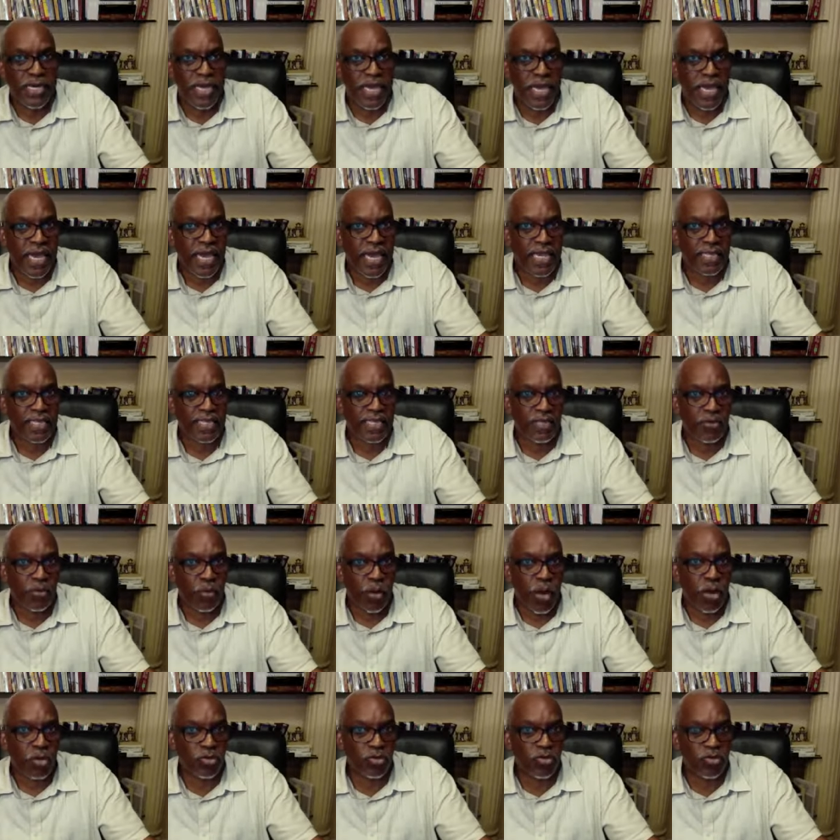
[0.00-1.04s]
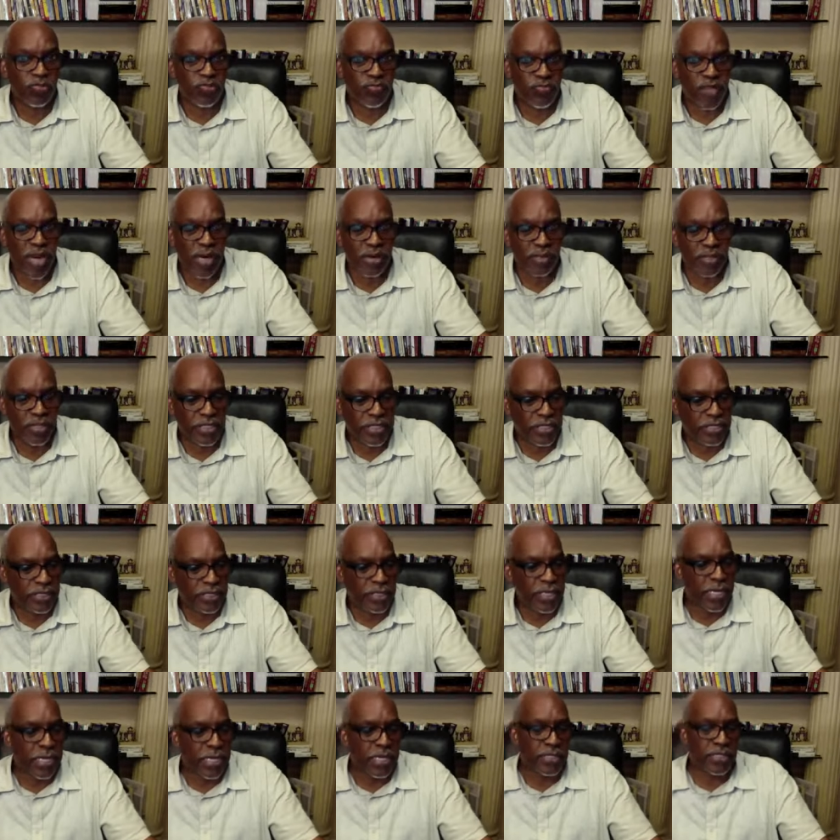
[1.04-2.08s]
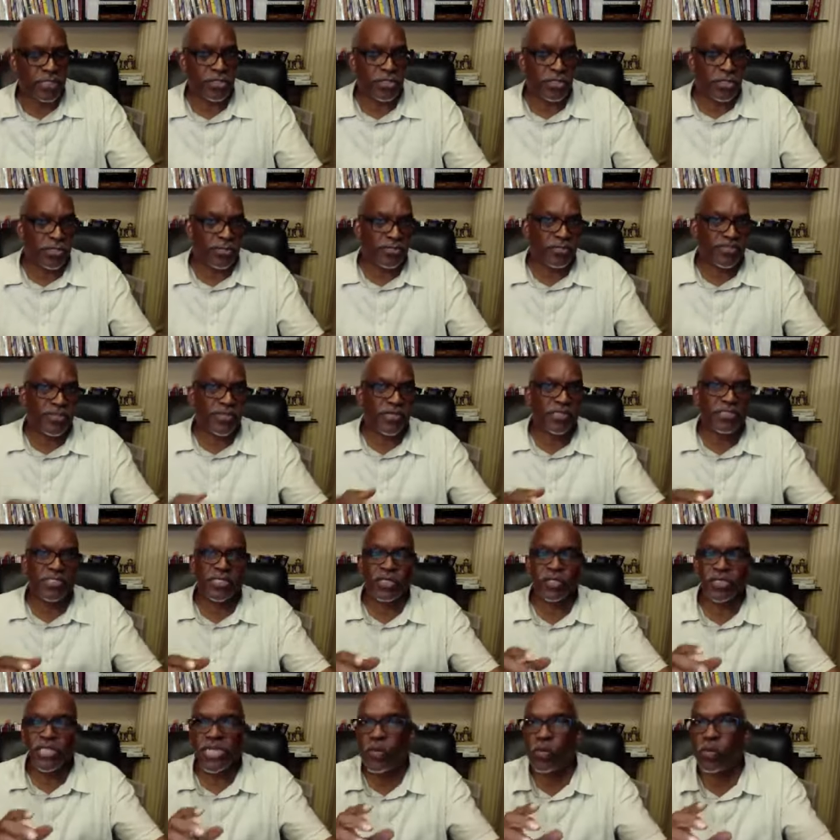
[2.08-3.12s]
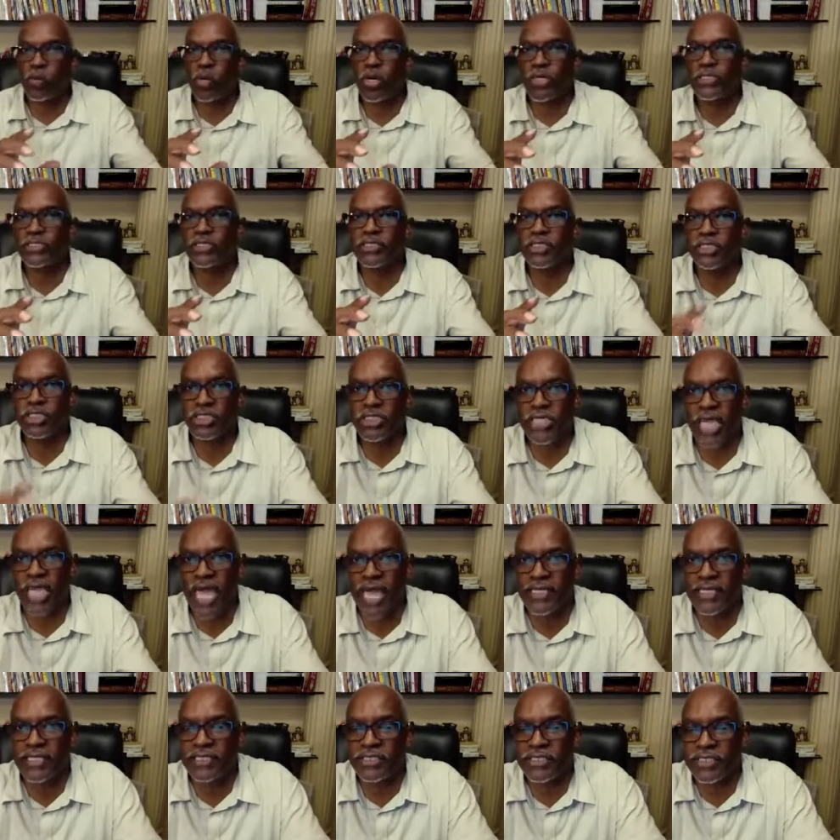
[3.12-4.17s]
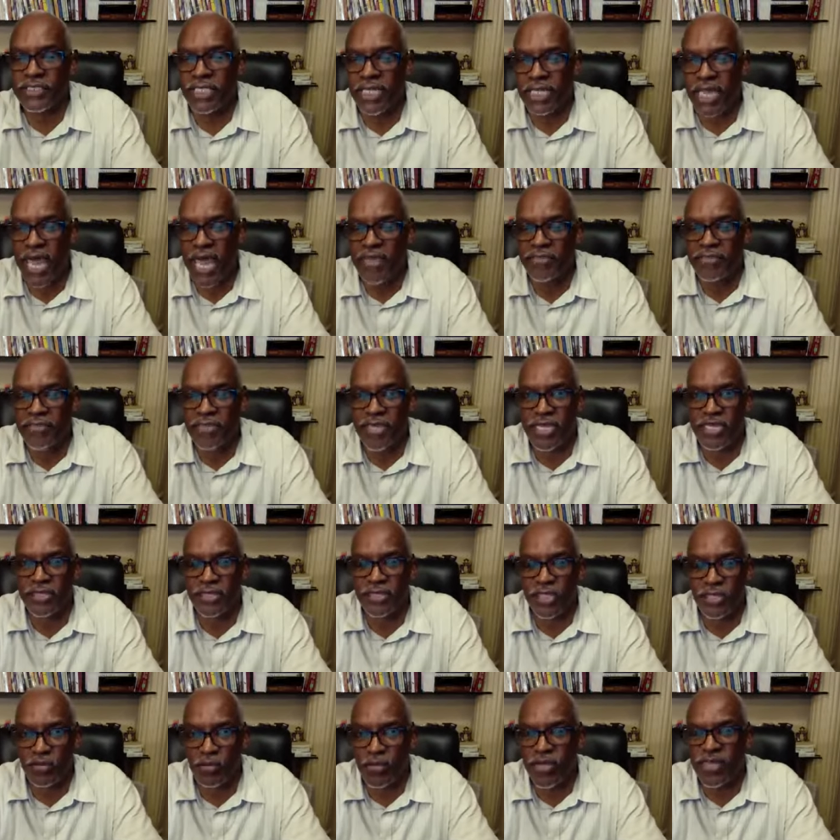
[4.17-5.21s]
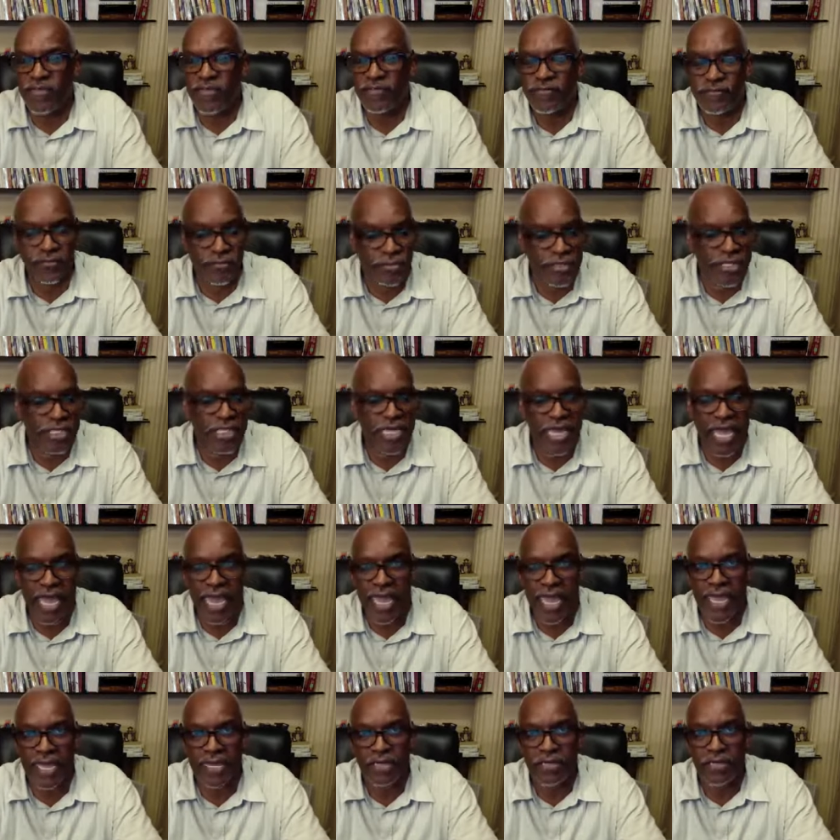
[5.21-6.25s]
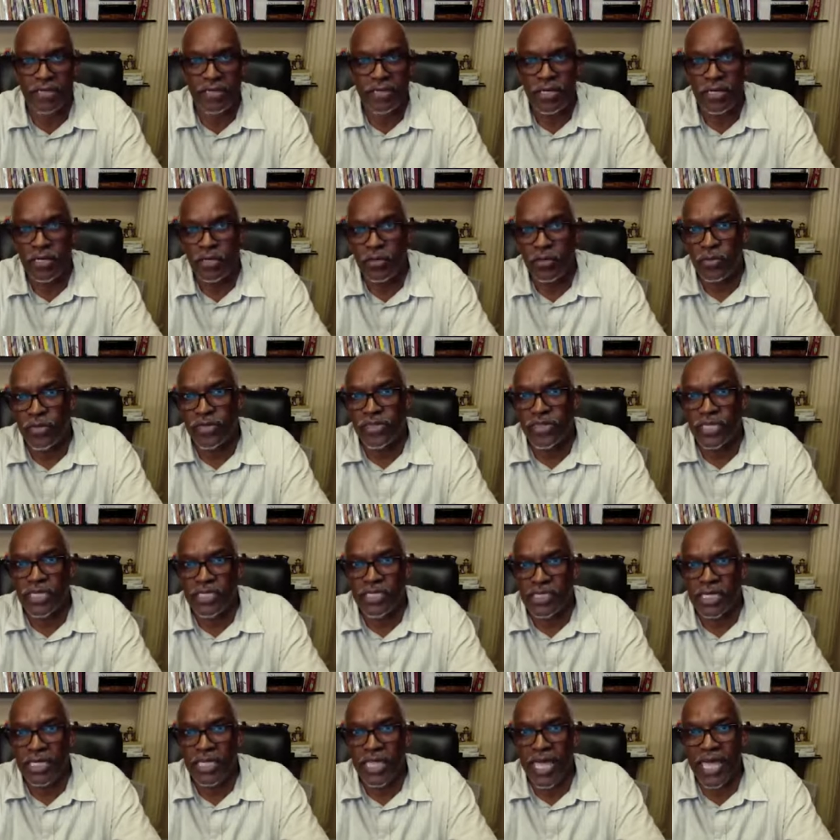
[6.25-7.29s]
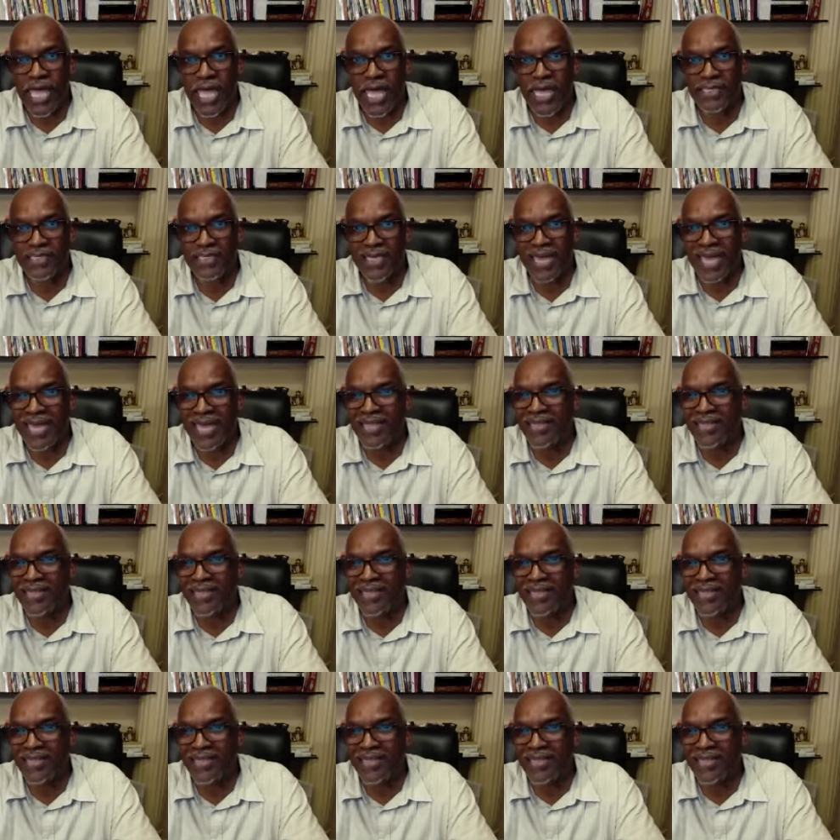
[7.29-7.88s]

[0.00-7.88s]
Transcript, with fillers: and in Waldorf, Maryland. You know, there's only one challenge that I think that we have really had with this class, and